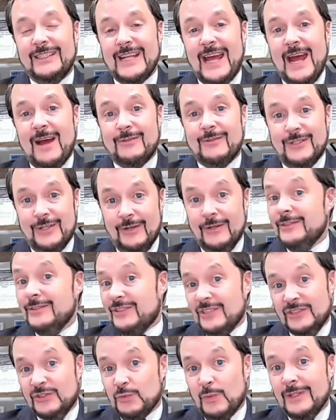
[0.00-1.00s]
downturns,
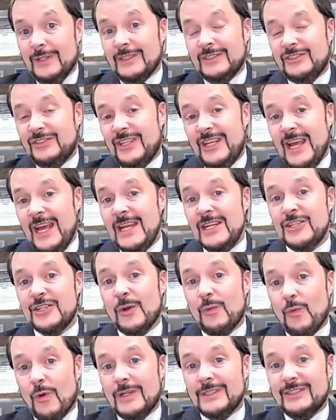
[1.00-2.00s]
as well as the
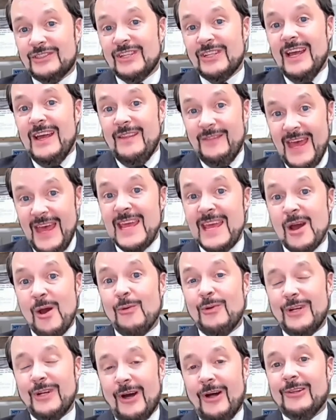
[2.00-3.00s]
Asian ones. They
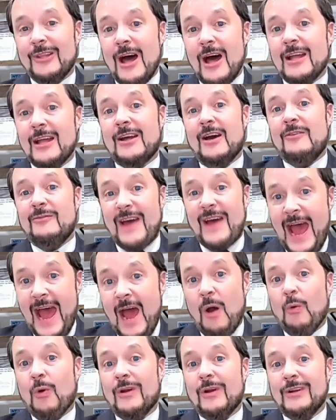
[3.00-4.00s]
own a lot of
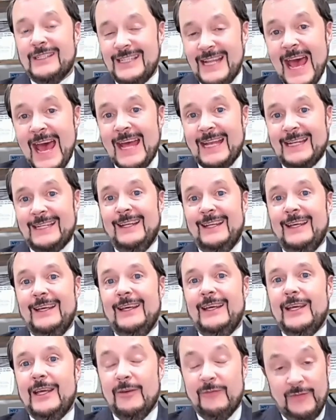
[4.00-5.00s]
our debt.
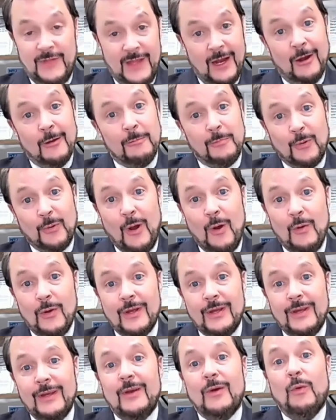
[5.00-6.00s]
If they're broke,
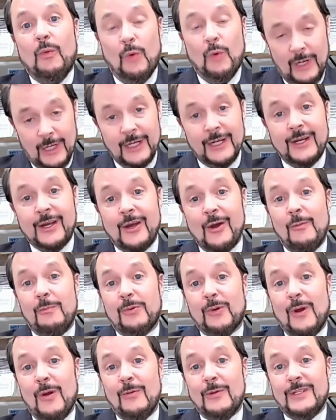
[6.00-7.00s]
we're going to go
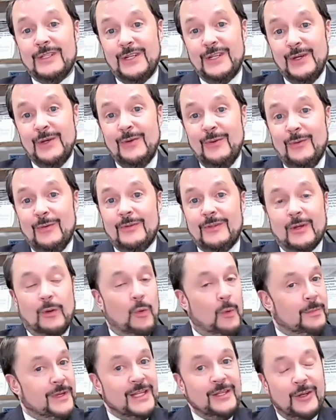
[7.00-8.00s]
broke too. There
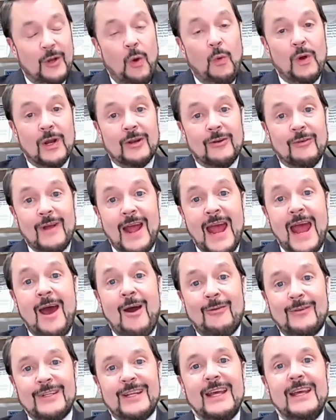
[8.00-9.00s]
will be no one
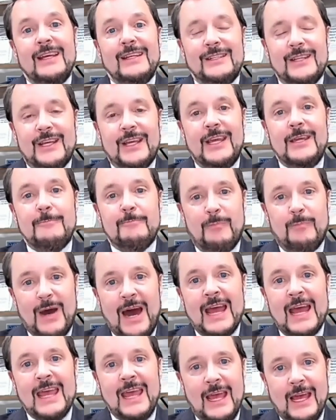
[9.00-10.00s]
around to keep
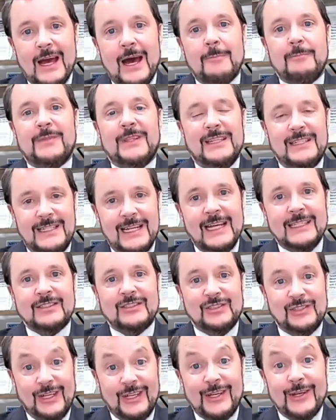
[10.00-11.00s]
buying up the debt
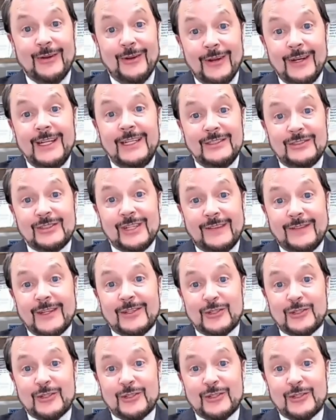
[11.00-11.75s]
securities that the